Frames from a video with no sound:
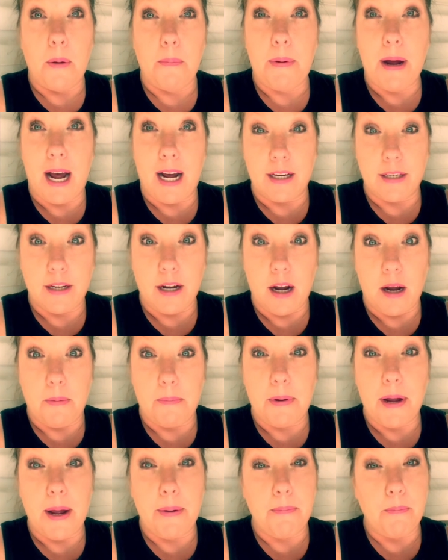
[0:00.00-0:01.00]
packed
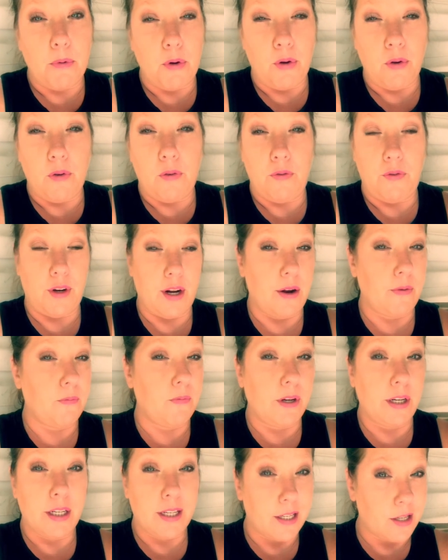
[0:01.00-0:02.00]
up and moved and
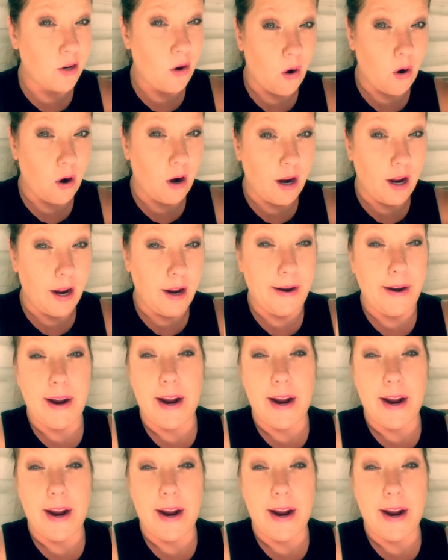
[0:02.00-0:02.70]
restarted